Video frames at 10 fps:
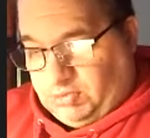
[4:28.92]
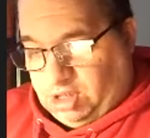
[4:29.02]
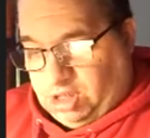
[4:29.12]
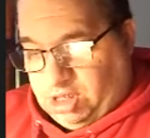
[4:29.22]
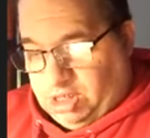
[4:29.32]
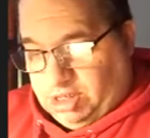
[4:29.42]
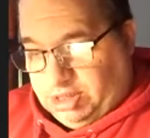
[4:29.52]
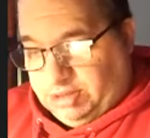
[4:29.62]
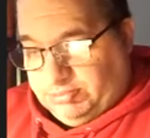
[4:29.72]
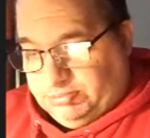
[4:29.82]

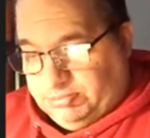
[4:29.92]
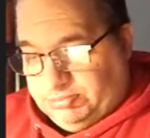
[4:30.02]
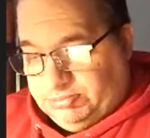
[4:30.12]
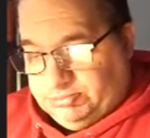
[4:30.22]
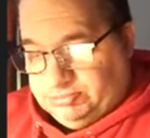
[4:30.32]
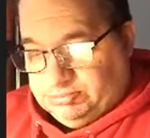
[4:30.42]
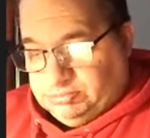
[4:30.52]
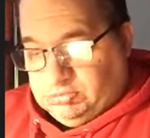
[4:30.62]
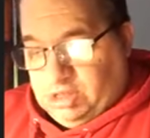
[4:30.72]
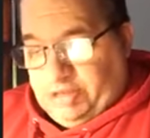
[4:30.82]

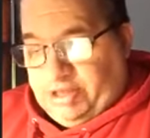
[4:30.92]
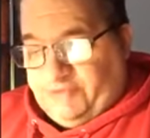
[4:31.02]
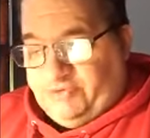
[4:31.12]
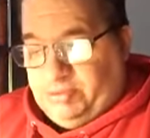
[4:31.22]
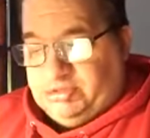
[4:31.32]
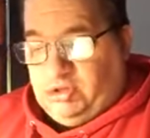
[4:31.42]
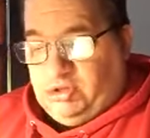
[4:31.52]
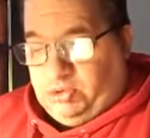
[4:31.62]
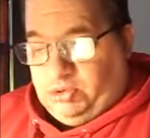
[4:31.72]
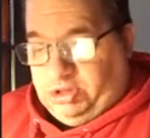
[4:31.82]
That film is
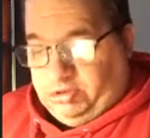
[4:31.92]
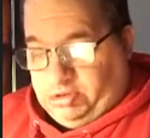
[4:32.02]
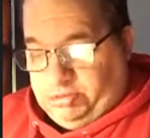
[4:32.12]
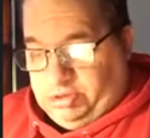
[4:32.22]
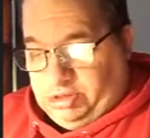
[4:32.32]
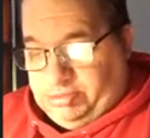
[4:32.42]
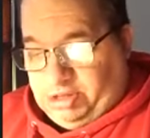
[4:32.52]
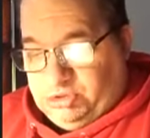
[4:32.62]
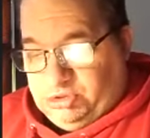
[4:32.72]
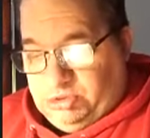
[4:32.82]
Local Hero. And about
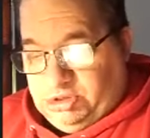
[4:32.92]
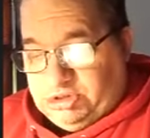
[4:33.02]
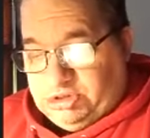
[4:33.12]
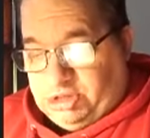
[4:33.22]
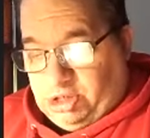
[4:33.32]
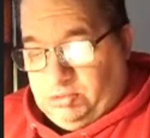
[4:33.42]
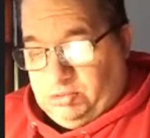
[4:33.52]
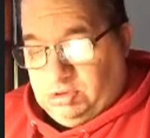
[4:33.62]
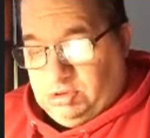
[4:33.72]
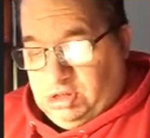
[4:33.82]
2 years ago
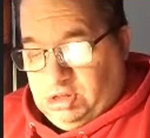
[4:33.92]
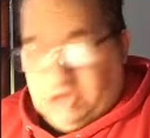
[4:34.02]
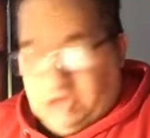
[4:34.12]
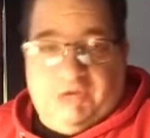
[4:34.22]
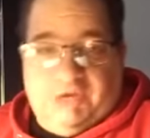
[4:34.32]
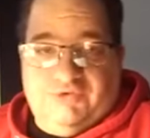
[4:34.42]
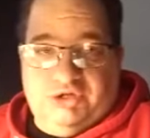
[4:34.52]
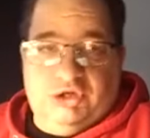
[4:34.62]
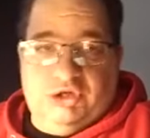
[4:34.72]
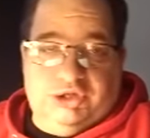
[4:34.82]
is when I first
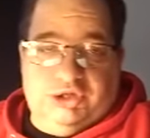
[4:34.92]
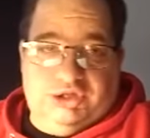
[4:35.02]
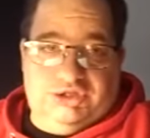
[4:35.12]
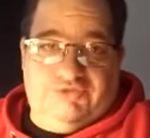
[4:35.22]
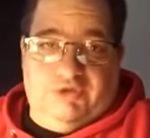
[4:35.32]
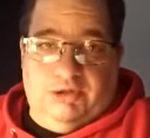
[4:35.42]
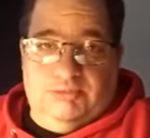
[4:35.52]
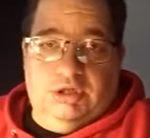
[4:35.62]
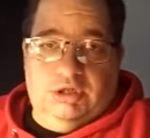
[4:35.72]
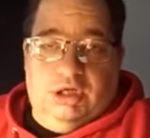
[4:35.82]
heard of this film
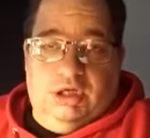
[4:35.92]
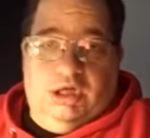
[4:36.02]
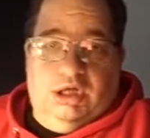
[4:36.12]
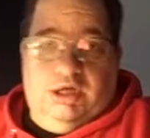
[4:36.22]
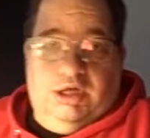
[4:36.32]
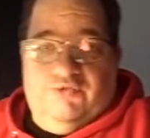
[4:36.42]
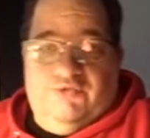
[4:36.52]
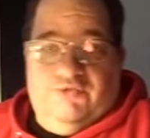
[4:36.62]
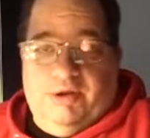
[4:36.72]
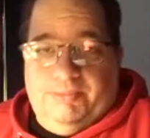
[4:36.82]

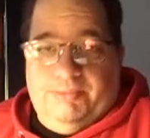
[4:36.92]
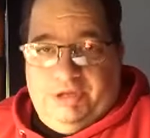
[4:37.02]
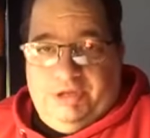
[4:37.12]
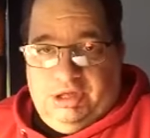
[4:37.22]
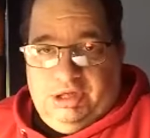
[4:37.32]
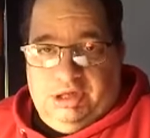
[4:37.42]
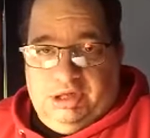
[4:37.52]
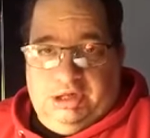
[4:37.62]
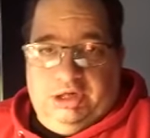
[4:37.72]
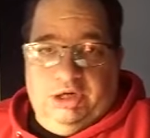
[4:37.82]
from the
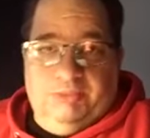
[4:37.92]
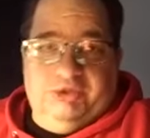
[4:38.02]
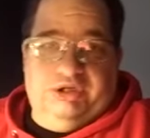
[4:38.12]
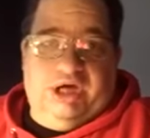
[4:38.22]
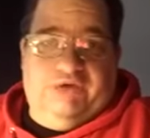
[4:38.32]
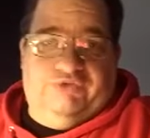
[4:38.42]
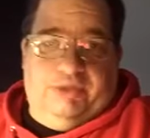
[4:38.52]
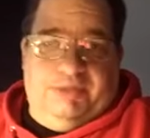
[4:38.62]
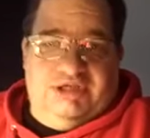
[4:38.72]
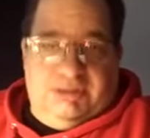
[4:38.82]
Gilbert Gottfried
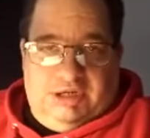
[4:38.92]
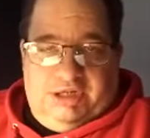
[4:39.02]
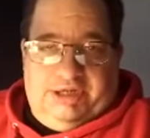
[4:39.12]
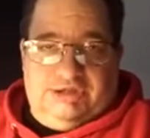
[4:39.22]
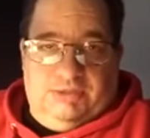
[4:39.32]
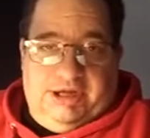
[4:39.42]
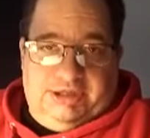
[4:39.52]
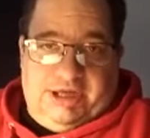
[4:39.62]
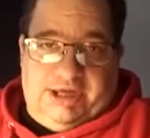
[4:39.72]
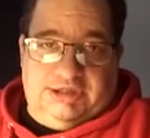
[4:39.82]
Amazing Colossal
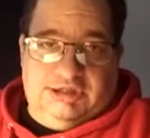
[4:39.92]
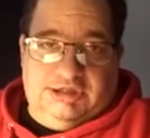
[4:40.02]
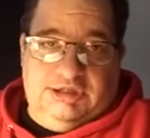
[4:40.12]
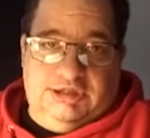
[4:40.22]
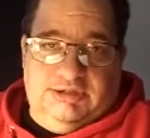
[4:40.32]
Podcast.